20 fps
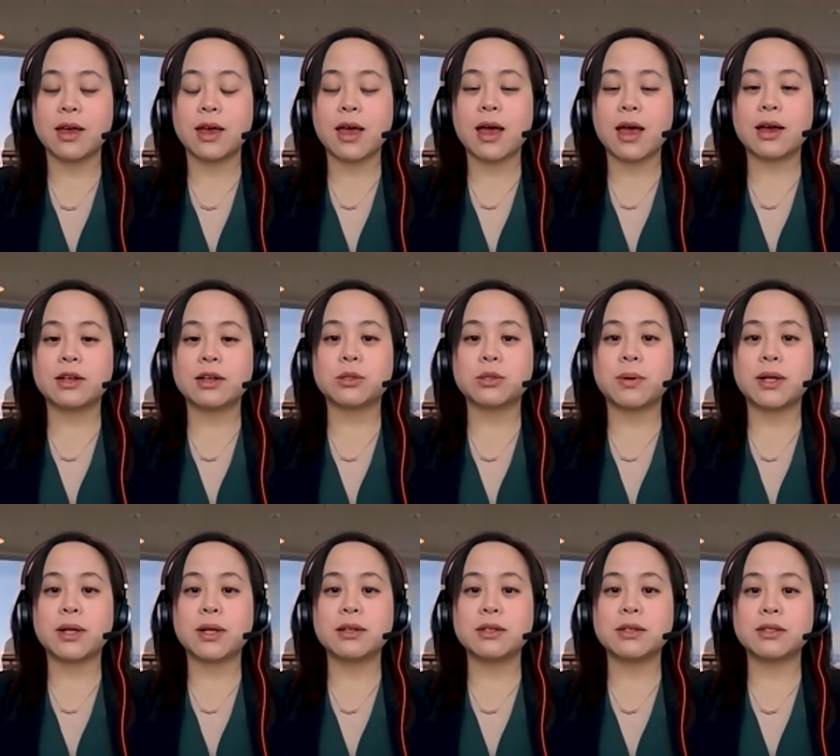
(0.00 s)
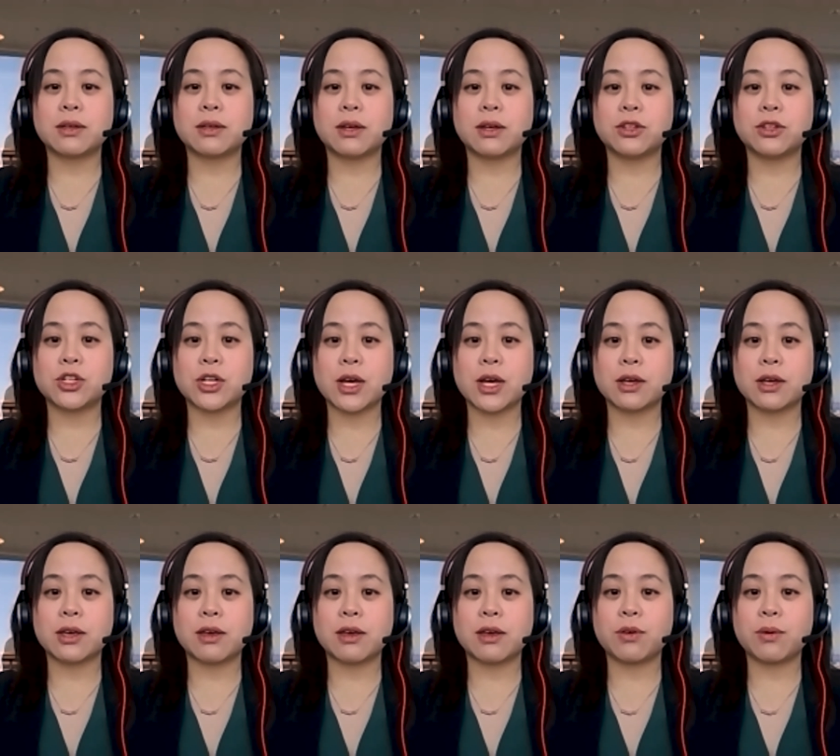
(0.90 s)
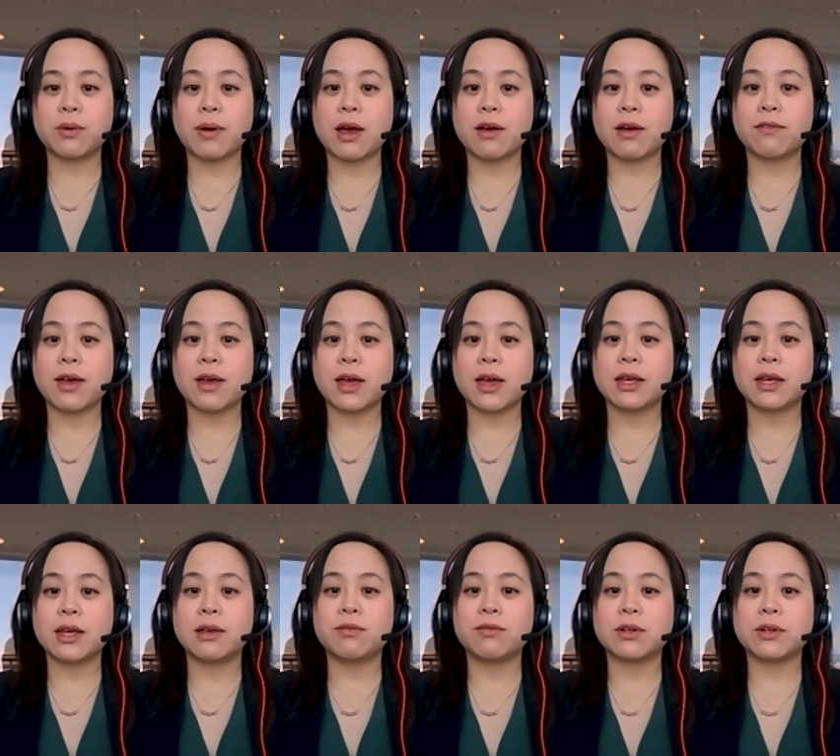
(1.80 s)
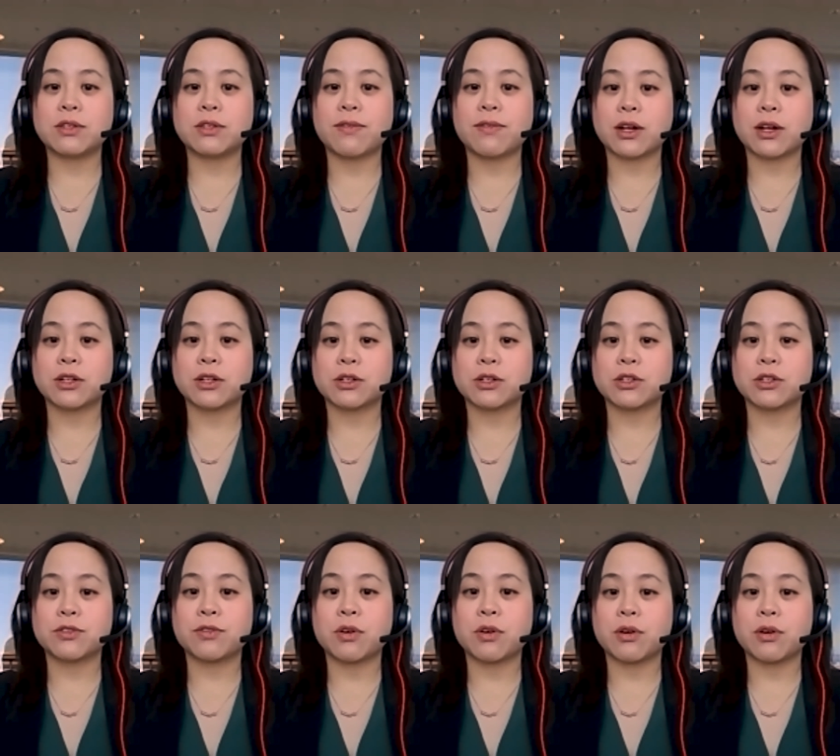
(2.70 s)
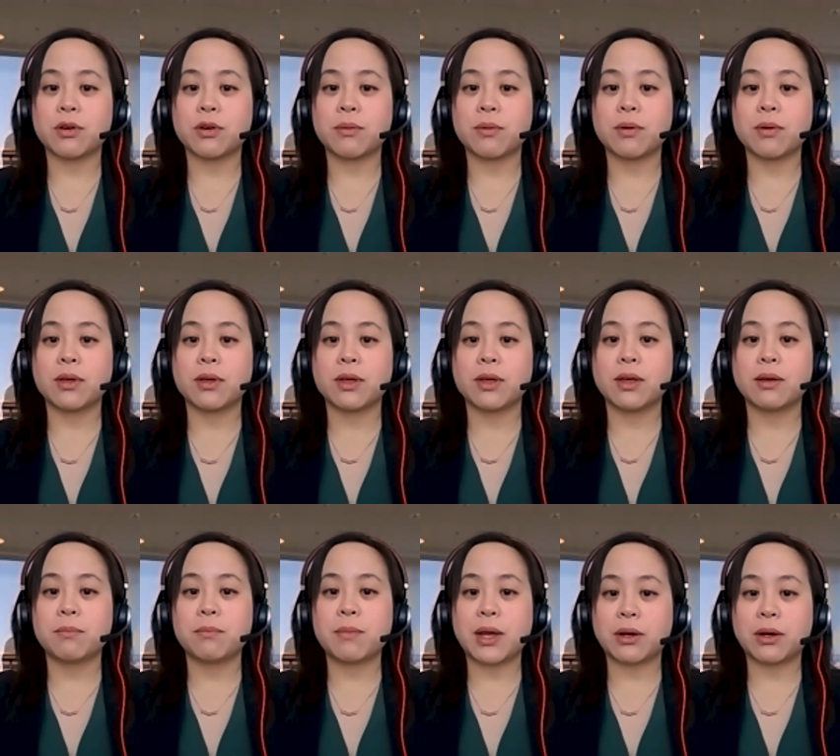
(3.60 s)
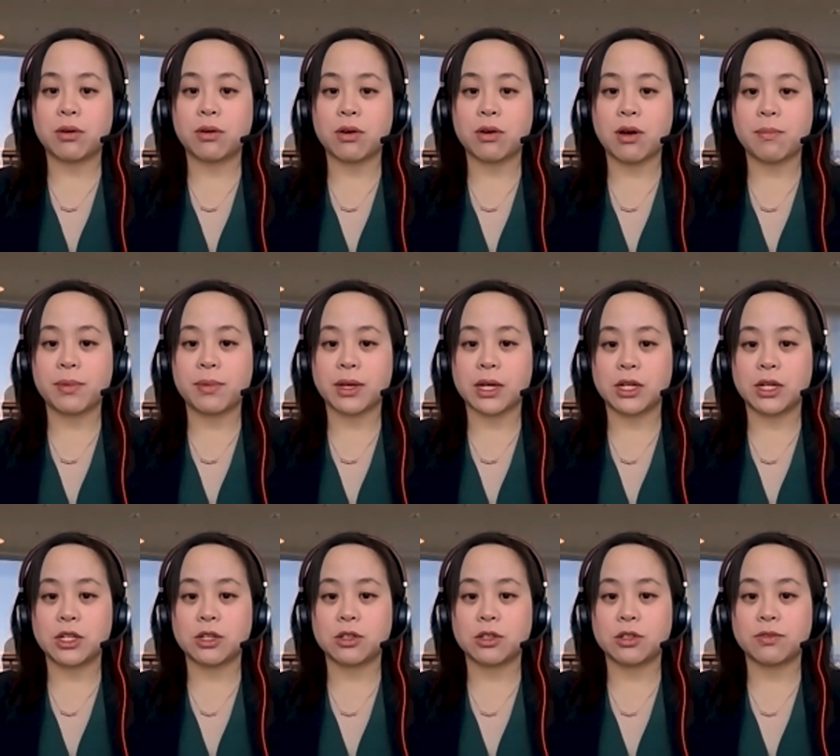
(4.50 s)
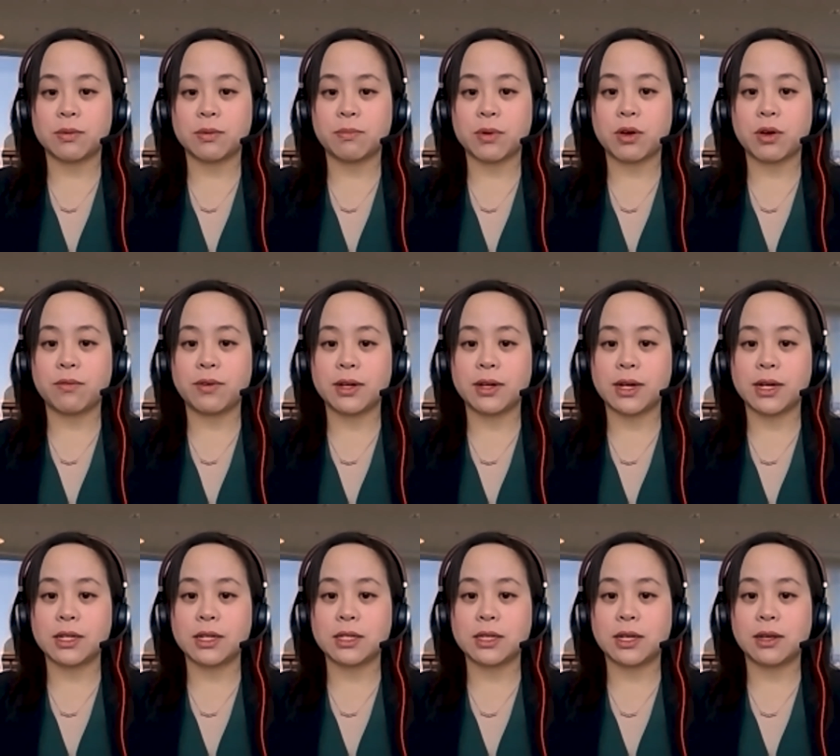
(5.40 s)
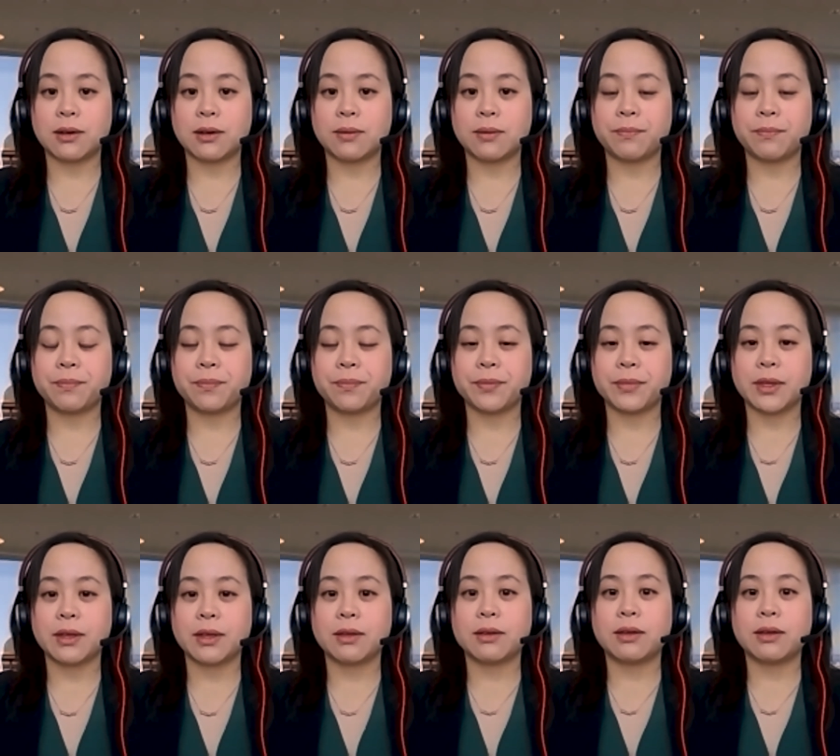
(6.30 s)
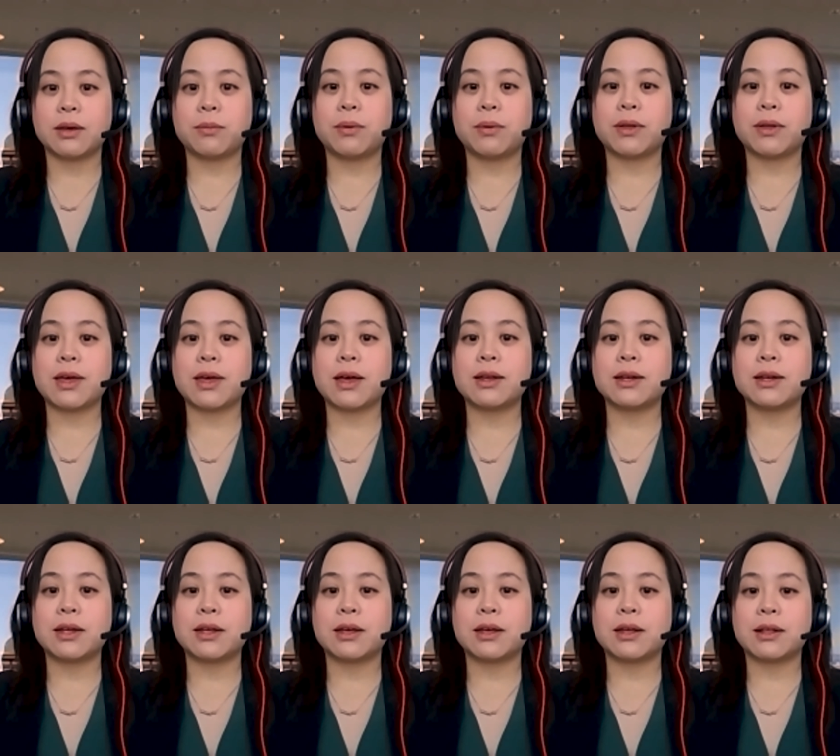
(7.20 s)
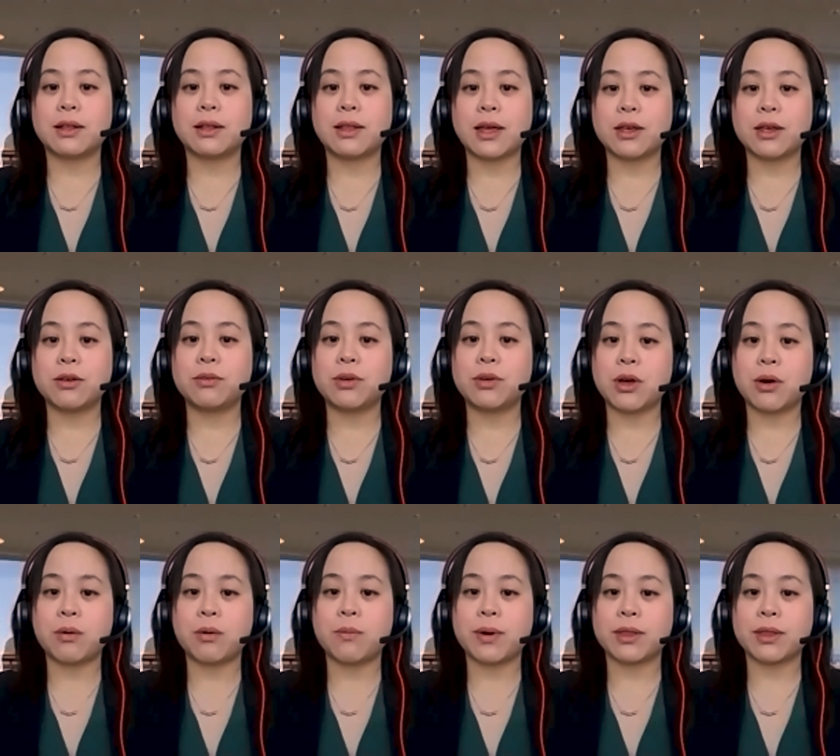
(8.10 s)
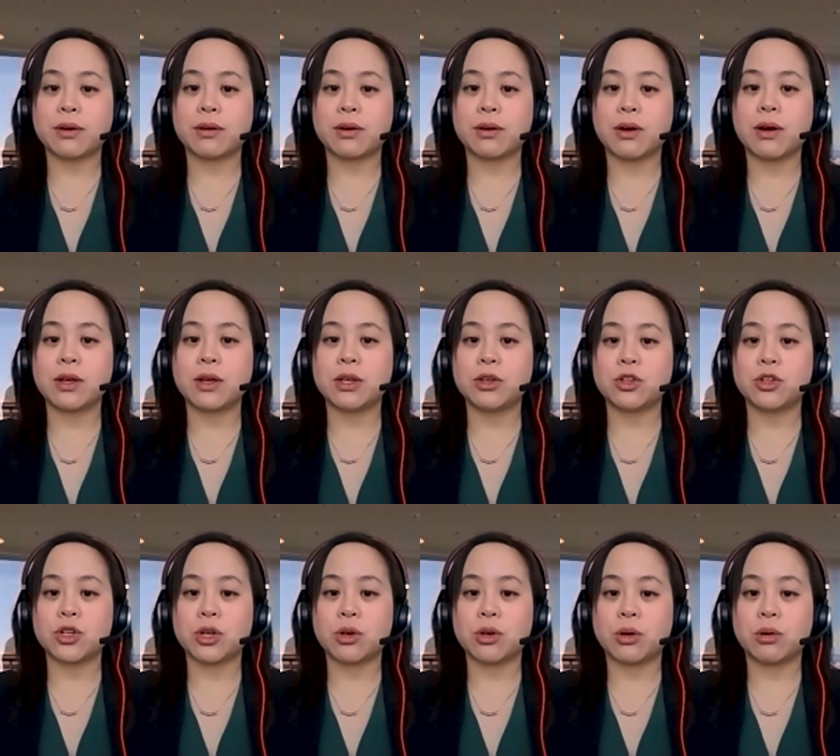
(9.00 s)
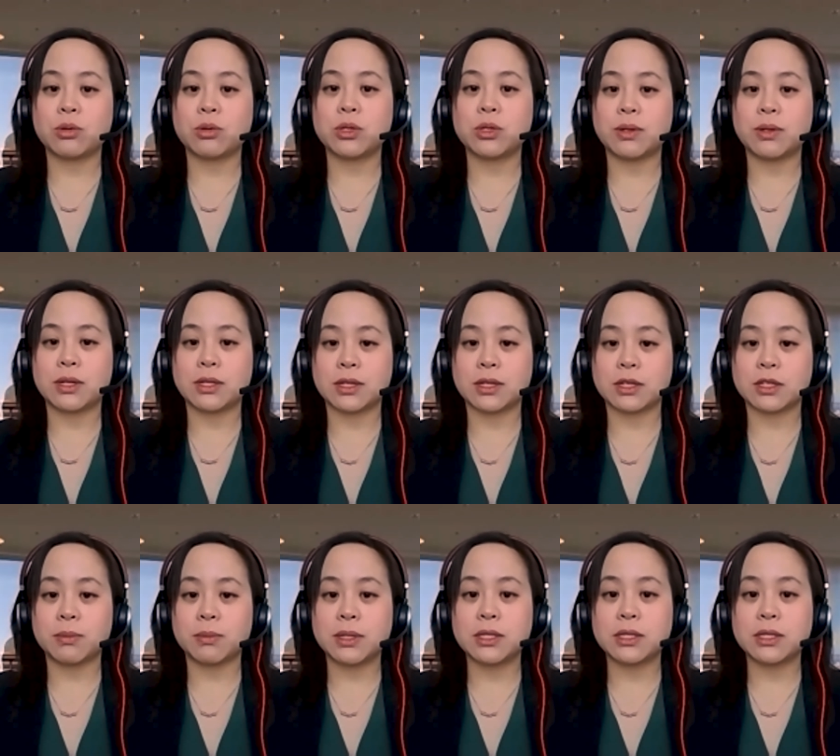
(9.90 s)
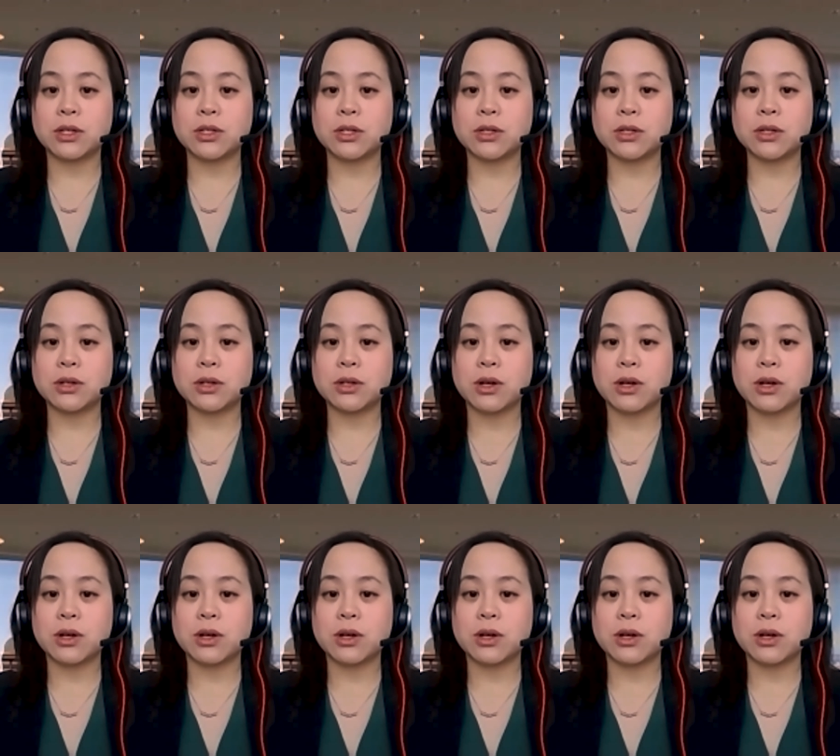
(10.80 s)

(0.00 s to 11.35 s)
as well as check if you have any risk factors for medical complications from COVID 19. It will then let you know whether or not you should go to an assessment center